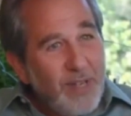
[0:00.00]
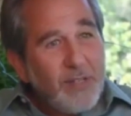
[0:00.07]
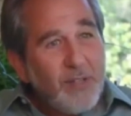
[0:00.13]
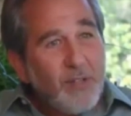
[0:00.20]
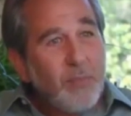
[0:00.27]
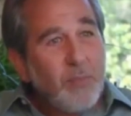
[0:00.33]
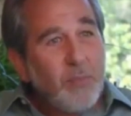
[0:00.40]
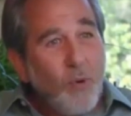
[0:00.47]

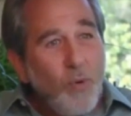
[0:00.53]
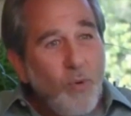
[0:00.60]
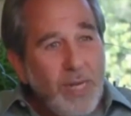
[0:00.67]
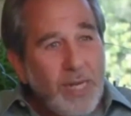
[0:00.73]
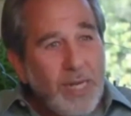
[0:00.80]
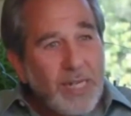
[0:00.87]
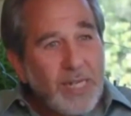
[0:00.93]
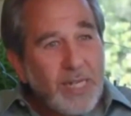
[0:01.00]
So the
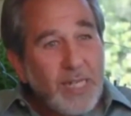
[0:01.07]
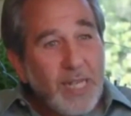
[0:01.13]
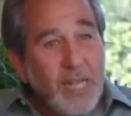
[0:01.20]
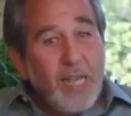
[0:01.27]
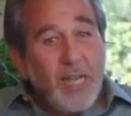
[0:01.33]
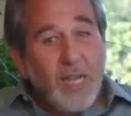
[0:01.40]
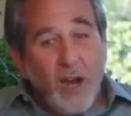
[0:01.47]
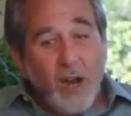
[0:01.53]
point is,
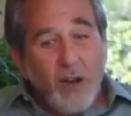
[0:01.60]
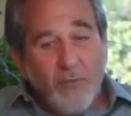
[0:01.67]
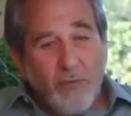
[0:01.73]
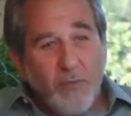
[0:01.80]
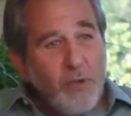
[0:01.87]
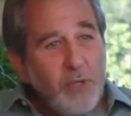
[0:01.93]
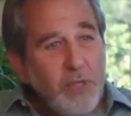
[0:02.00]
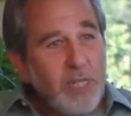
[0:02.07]
our
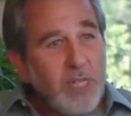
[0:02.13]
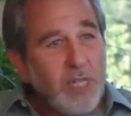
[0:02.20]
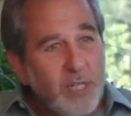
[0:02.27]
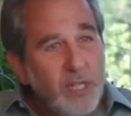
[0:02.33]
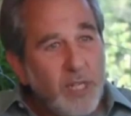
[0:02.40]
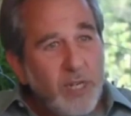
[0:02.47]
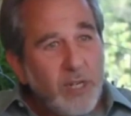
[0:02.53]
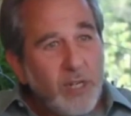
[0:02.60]
first
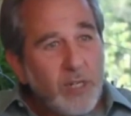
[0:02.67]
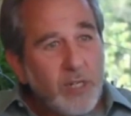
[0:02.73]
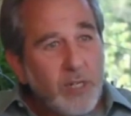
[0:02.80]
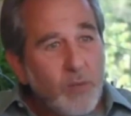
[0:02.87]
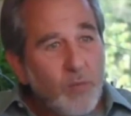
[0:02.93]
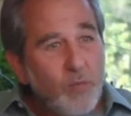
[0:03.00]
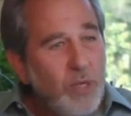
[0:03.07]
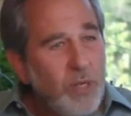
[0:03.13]
6 years,
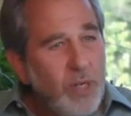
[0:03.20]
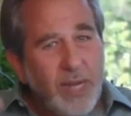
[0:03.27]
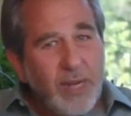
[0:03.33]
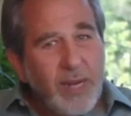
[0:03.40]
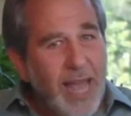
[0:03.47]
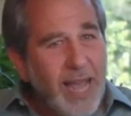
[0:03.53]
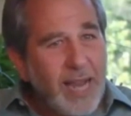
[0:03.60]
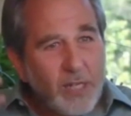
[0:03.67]
we're
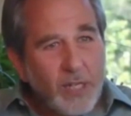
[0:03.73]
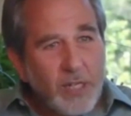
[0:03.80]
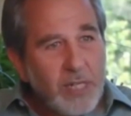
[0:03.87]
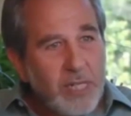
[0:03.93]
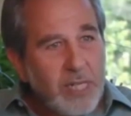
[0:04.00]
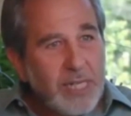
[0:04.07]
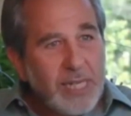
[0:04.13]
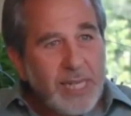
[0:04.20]
not
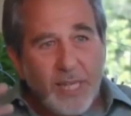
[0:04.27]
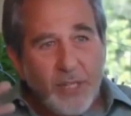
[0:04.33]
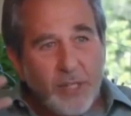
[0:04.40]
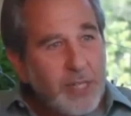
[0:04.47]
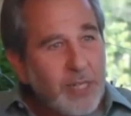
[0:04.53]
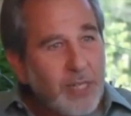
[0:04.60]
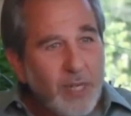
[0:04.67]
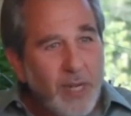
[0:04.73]
actually
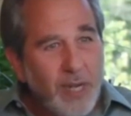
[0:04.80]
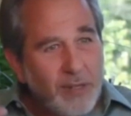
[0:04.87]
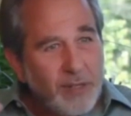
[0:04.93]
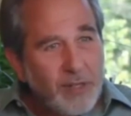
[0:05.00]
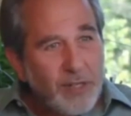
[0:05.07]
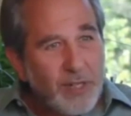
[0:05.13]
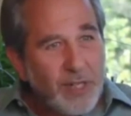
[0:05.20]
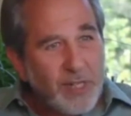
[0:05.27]
engaging in
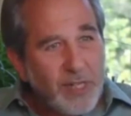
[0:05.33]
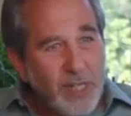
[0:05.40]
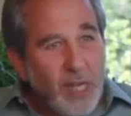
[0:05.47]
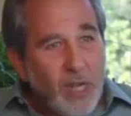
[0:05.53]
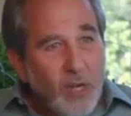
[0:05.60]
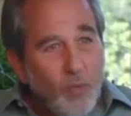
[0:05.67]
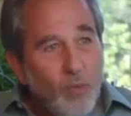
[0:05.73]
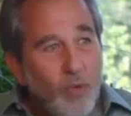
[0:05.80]
consciousness,
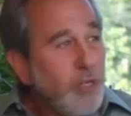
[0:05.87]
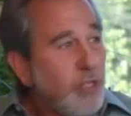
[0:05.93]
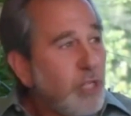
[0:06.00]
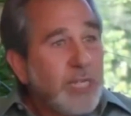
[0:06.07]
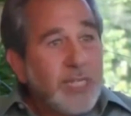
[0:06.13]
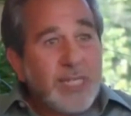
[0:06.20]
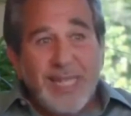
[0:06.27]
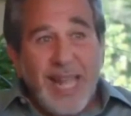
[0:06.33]
we're
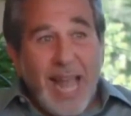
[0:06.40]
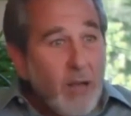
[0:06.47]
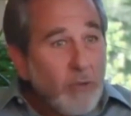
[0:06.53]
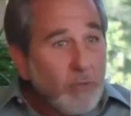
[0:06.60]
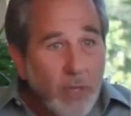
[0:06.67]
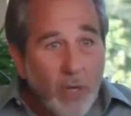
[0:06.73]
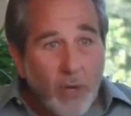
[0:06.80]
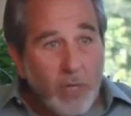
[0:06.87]
just
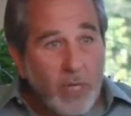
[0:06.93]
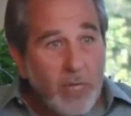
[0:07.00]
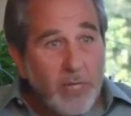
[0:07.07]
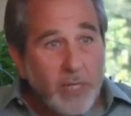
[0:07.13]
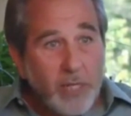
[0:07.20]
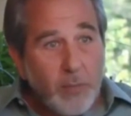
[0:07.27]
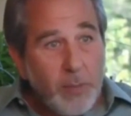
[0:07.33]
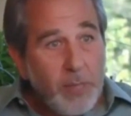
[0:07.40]
downloading
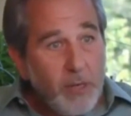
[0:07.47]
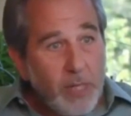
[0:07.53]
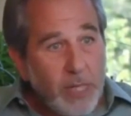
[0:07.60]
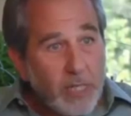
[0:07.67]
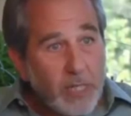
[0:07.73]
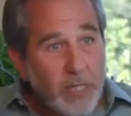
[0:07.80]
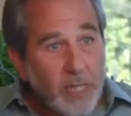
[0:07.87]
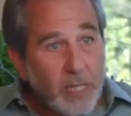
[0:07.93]

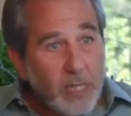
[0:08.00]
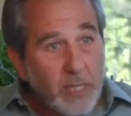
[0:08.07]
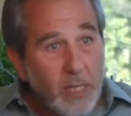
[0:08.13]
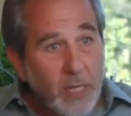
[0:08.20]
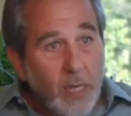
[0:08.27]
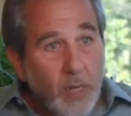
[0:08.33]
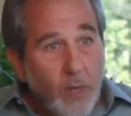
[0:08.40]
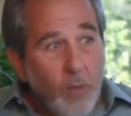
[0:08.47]
experiences.
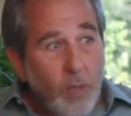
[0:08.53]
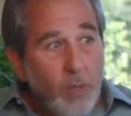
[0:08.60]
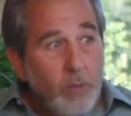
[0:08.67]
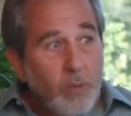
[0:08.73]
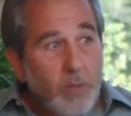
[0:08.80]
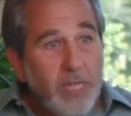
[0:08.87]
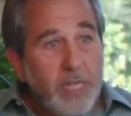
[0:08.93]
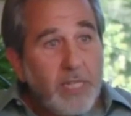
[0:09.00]

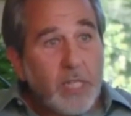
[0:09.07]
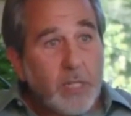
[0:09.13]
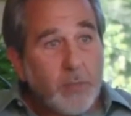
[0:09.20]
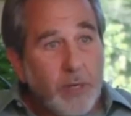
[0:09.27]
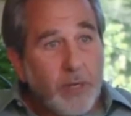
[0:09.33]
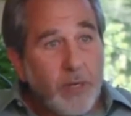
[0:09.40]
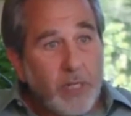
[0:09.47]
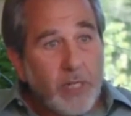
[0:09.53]
Well, these
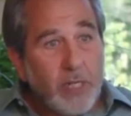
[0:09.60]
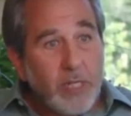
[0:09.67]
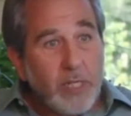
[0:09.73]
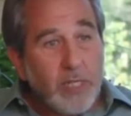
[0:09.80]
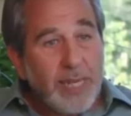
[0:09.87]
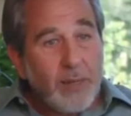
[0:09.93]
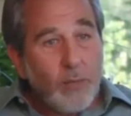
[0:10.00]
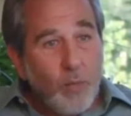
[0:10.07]

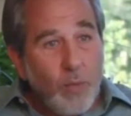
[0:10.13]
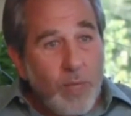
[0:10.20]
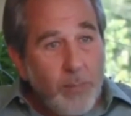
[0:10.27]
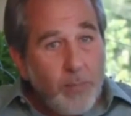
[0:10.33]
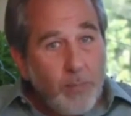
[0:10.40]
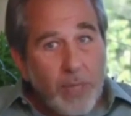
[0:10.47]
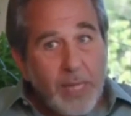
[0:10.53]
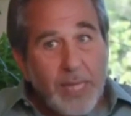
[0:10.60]
experiences, then
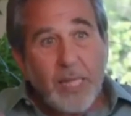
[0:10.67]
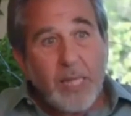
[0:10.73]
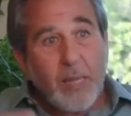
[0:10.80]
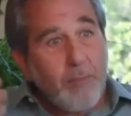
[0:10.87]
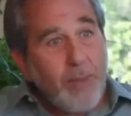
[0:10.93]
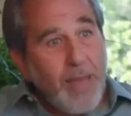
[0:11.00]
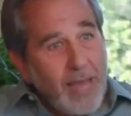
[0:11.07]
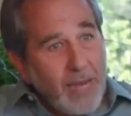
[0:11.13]
we play
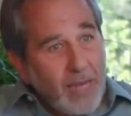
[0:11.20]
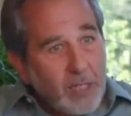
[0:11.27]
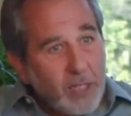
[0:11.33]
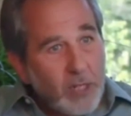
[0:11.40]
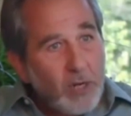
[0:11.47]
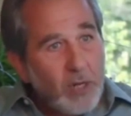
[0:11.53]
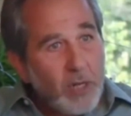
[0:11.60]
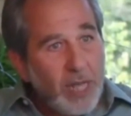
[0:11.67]
them back
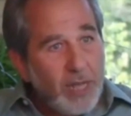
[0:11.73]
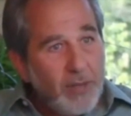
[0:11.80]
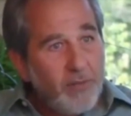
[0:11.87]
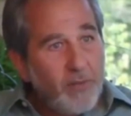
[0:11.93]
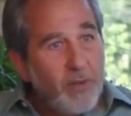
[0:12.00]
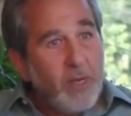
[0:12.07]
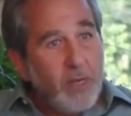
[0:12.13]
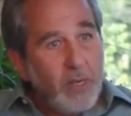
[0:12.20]
as our
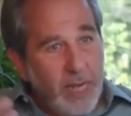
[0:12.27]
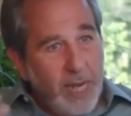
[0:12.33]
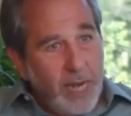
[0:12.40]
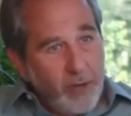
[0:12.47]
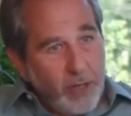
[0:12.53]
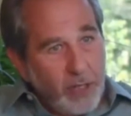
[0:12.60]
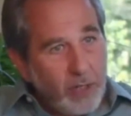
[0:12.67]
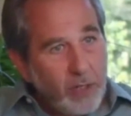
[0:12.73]
life
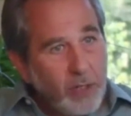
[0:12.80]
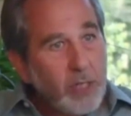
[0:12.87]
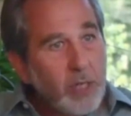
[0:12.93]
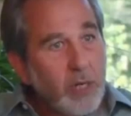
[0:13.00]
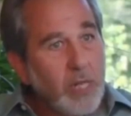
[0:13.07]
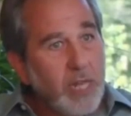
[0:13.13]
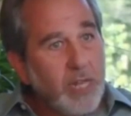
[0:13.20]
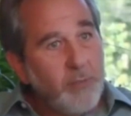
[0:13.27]
characters
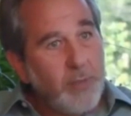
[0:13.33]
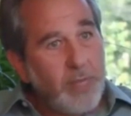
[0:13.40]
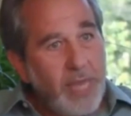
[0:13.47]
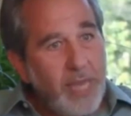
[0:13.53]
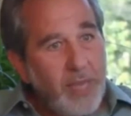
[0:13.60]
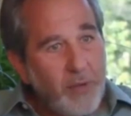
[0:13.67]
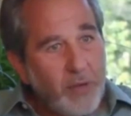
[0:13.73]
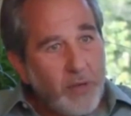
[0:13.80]
and our life
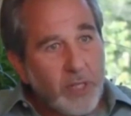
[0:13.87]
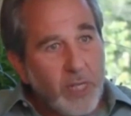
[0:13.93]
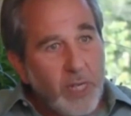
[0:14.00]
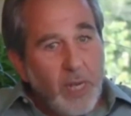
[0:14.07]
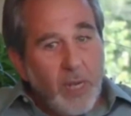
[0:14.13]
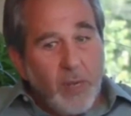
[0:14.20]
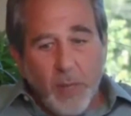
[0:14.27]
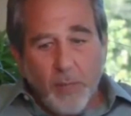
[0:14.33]
behaviors.
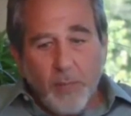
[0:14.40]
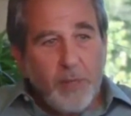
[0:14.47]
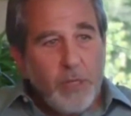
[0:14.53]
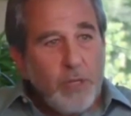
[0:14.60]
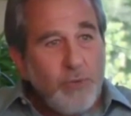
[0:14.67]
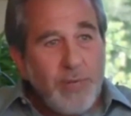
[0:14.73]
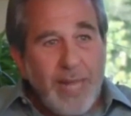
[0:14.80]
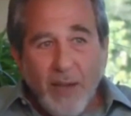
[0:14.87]
Yeah,
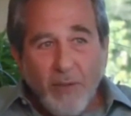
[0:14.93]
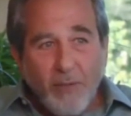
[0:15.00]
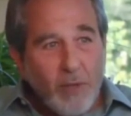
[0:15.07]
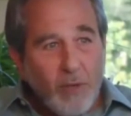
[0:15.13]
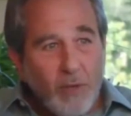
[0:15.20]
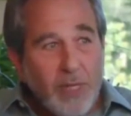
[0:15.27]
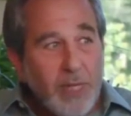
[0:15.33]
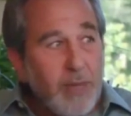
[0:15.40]
but you
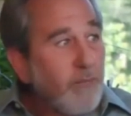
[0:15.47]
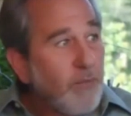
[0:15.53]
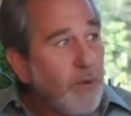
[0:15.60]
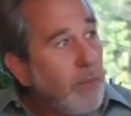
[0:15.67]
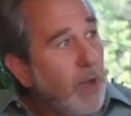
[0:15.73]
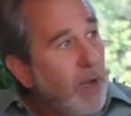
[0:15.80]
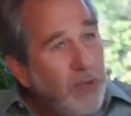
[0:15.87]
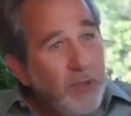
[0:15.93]
downloaded them
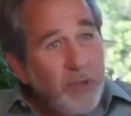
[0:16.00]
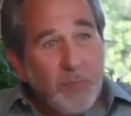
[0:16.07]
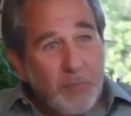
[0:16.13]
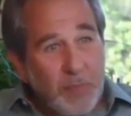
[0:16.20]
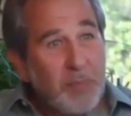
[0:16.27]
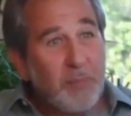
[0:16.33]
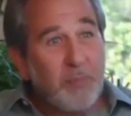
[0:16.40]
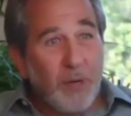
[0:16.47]
from other
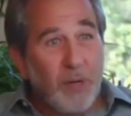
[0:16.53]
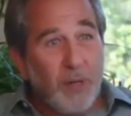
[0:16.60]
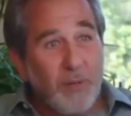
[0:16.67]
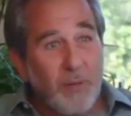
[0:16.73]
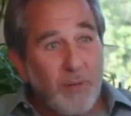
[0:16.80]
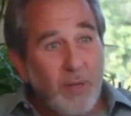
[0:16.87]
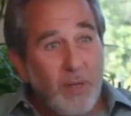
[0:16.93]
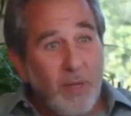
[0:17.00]
people,
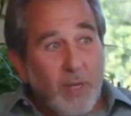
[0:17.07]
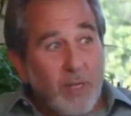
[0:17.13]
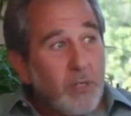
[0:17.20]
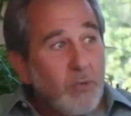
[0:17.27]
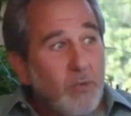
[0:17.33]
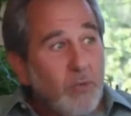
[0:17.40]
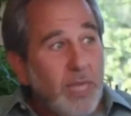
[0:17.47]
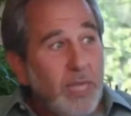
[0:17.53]

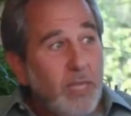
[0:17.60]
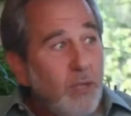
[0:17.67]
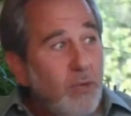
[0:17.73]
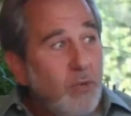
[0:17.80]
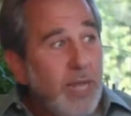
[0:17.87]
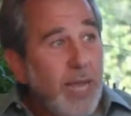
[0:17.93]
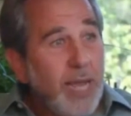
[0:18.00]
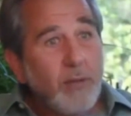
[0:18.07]
so that
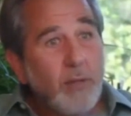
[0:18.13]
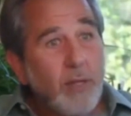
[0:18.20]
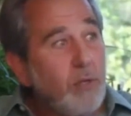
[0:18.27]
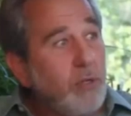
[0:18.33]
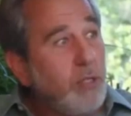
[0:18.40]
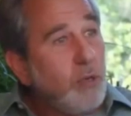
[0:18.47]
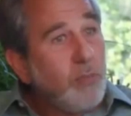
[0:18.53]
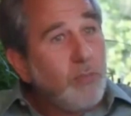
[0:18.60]
you
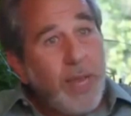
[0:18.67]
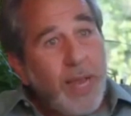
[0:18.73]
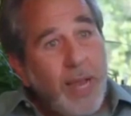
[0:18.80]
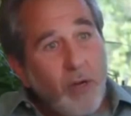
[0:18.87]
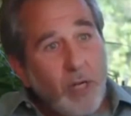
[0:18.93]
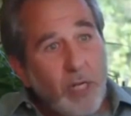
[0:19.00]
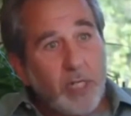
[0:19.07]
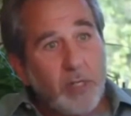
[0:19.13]
download your
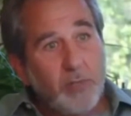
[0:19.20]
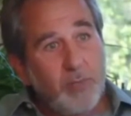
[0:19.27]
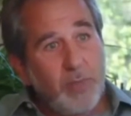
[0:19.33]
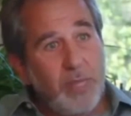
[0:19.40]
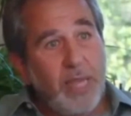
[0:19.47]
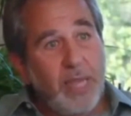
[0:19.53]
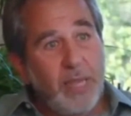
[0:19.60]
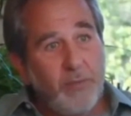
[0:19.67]
parents'
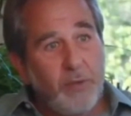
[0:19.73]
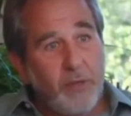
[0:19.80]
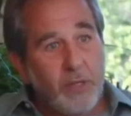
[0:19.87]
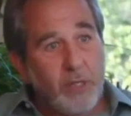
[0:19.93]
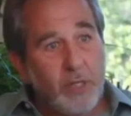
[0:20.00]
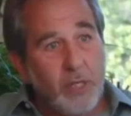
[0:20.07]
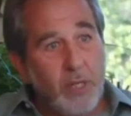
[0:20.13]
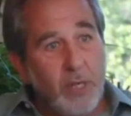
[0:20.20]

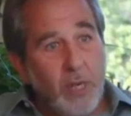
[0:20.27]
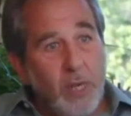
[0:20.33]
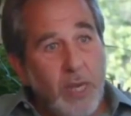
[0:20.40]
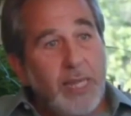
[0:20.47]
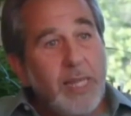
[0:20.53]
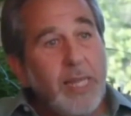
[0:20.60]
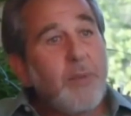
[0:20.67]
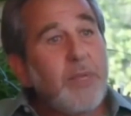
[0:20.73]
behaviors,
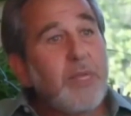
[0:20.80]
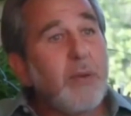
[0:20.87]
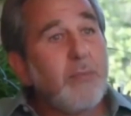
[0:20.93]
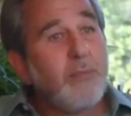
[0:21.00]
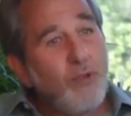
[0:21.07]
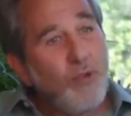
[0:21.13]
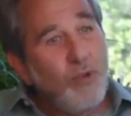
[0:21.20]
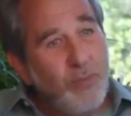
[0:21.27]
and they
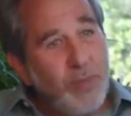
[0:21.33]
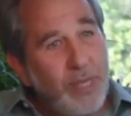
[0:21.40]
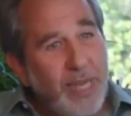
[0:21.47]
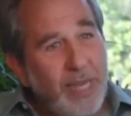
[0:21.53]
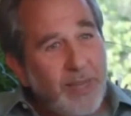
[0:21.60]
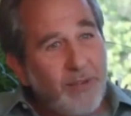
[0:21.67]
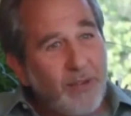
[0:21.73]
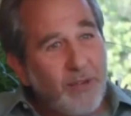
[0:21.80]
become your
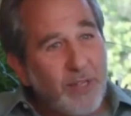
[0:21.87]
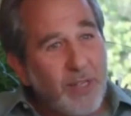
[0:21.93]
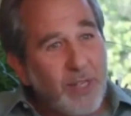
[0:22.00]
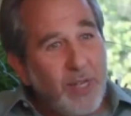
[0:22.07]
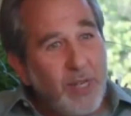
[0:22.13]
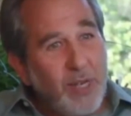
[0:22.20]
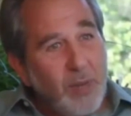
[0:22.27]
behaviors.